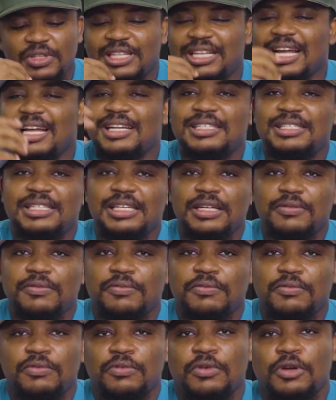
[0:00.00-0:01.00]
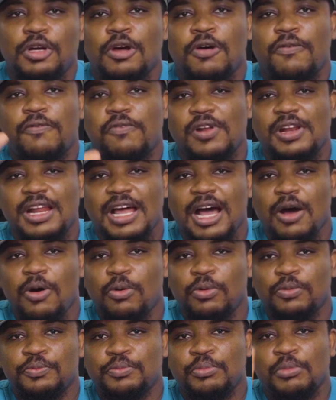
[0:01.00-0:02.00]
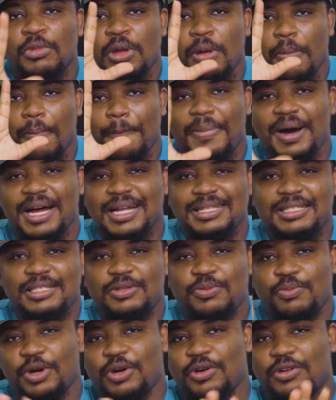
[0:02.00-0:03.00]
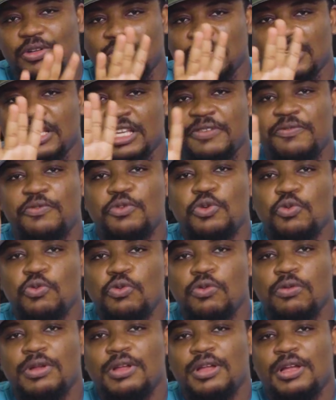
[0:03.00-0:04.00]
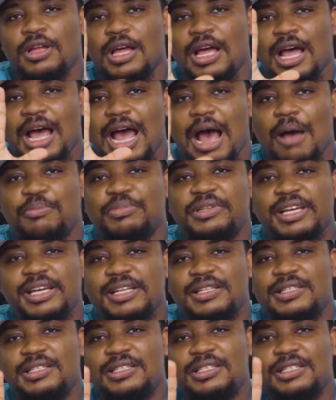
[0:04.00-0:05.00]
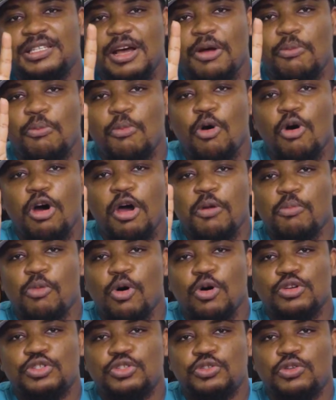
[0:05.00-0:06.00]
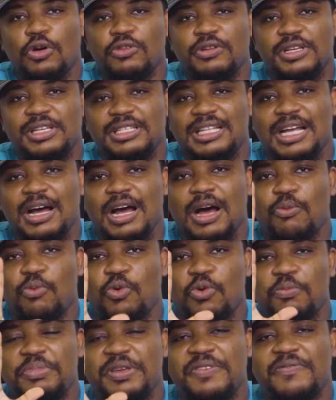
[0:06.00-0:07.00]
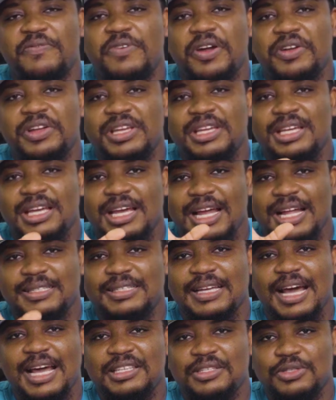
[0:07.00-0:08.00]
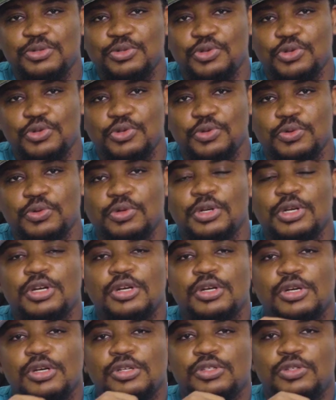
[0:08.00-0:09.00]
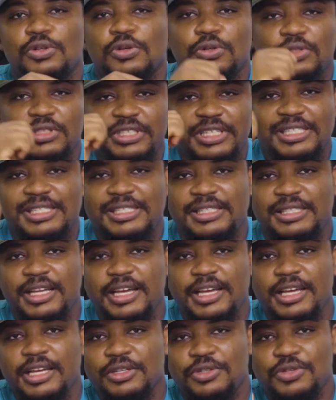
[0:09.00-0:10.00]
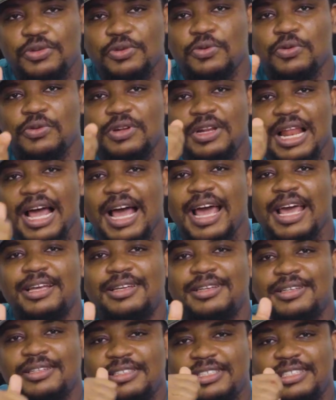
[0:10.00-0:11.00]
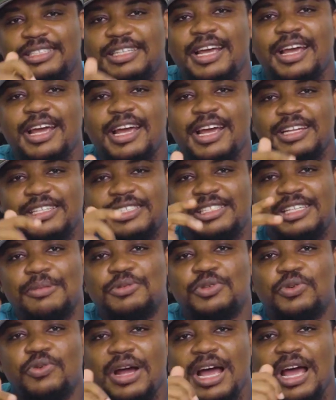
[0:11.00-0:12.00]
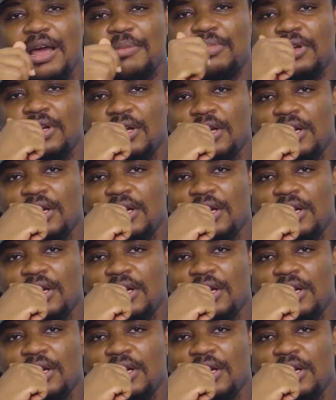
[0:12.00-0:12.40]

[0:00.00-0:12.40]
that is it for now. But we're going to give you updates and more stories that will be very enticing to you. So just stay tuned, like, share, and subscribe.